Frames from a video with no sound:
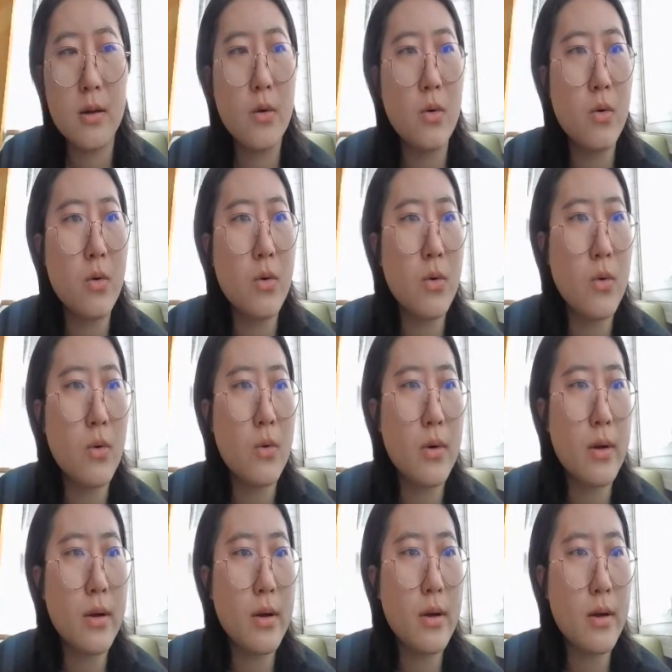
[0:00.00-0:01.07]
Or
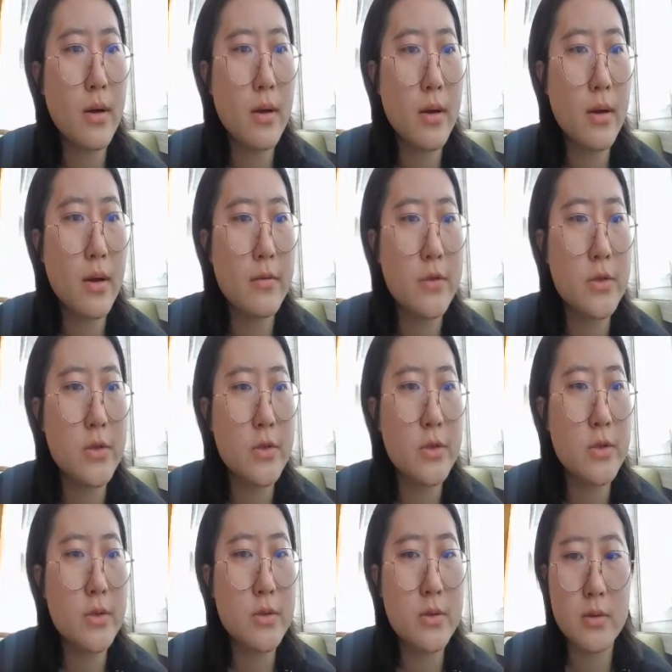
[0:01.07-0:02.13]
if I
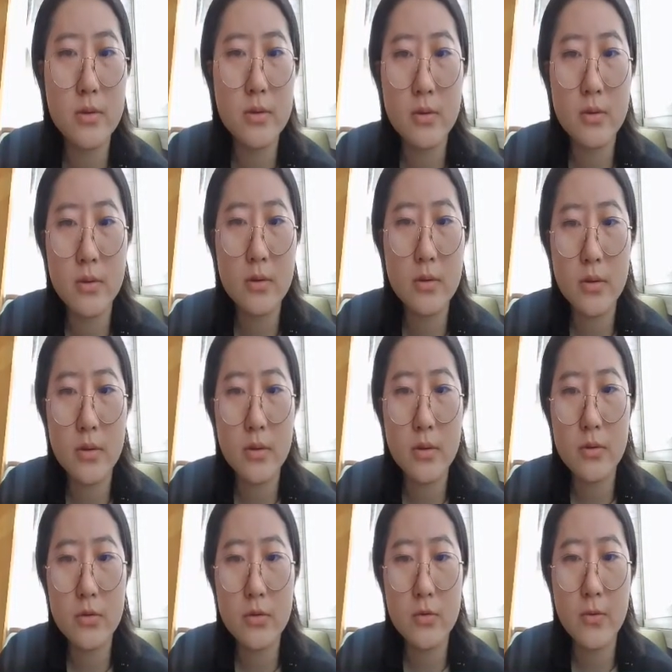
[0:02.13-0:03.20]
just
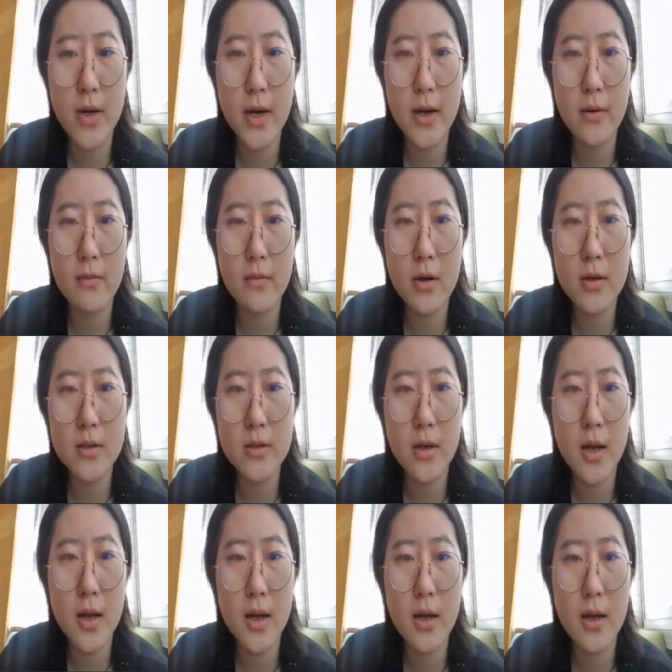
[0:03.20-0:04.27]
drag a bright
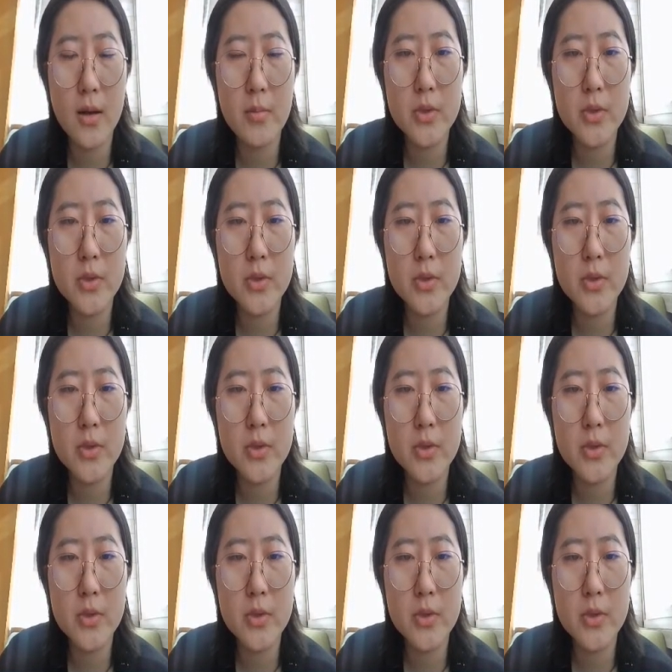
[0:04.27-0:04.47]
color.